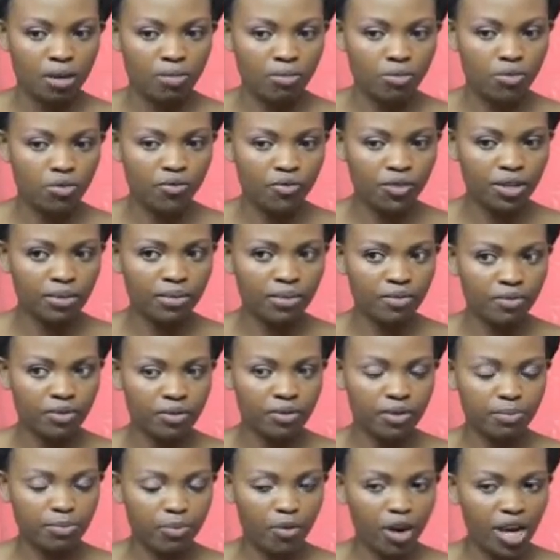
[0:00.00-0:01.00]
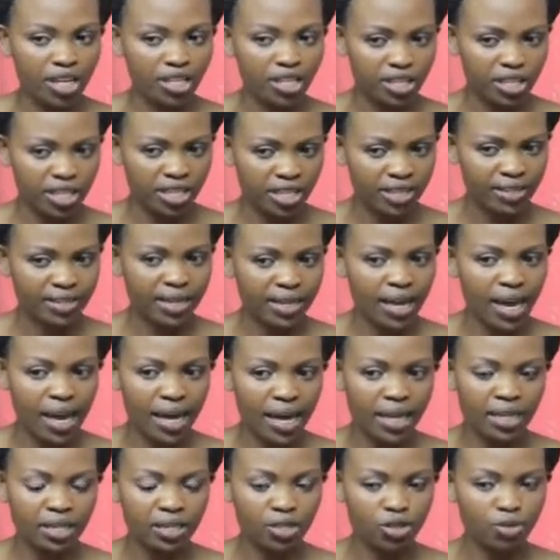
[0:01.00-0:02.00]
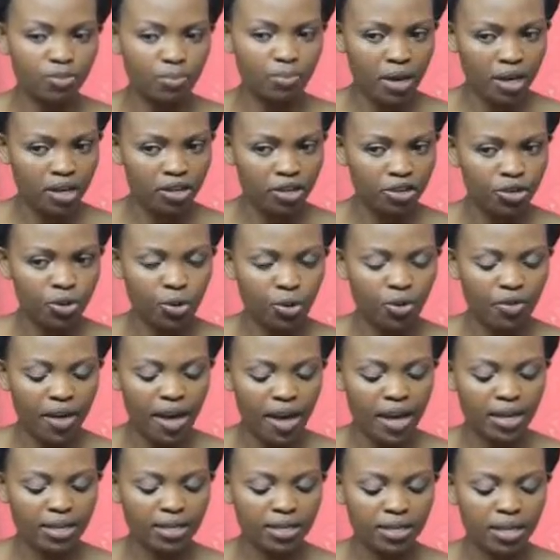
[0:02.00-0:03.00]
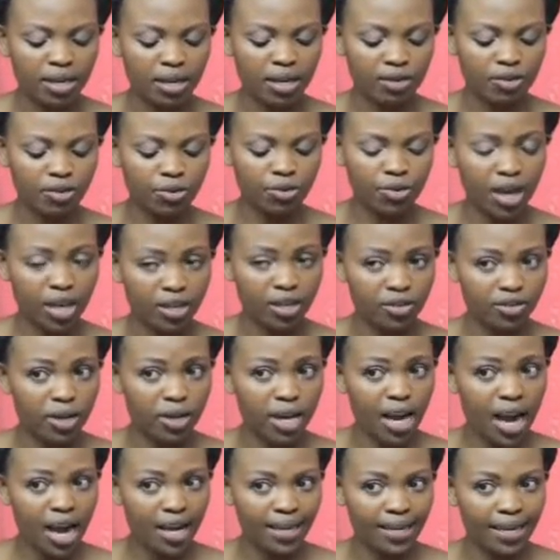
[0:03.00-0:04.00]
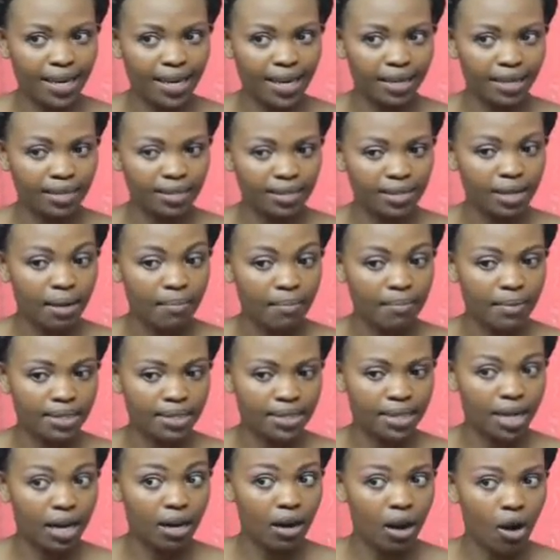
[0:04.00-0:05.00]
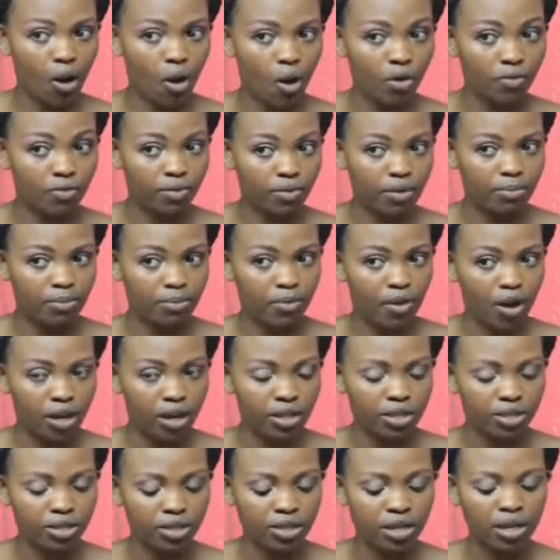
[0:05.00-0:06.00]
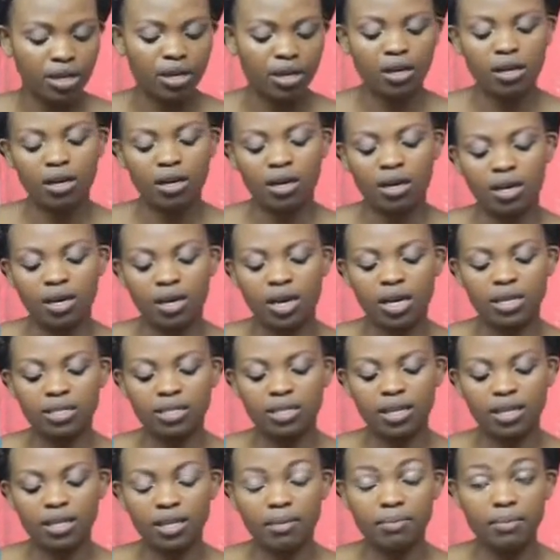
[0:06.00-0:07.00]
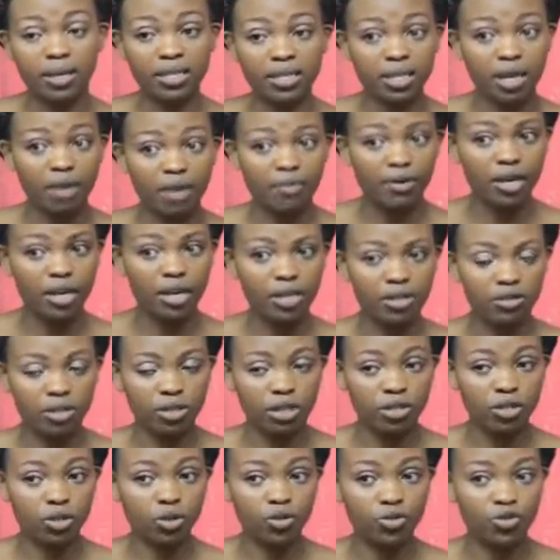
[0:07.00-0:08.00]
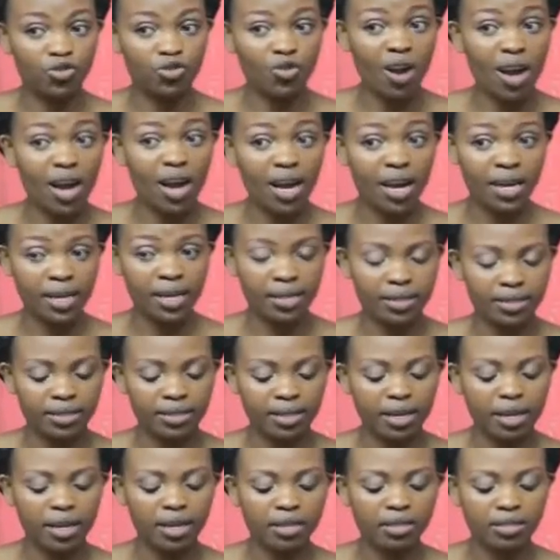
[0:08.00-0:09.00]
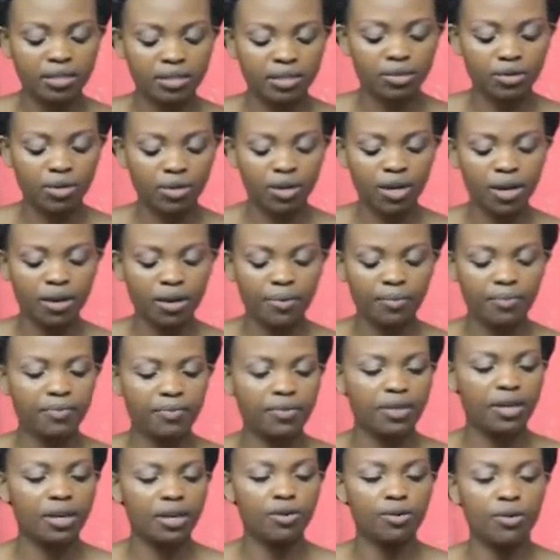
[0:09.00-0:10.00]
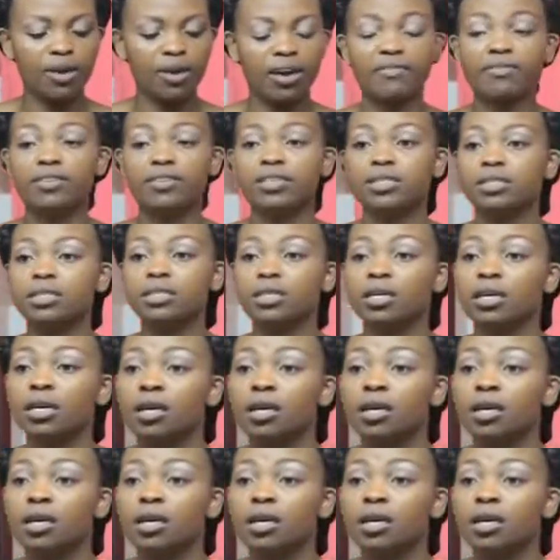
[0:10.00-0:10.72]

move the brush inside to make sure that you actually are getting some mascara on the brush, and that the mascara is not dry inside. Okay, there you have it.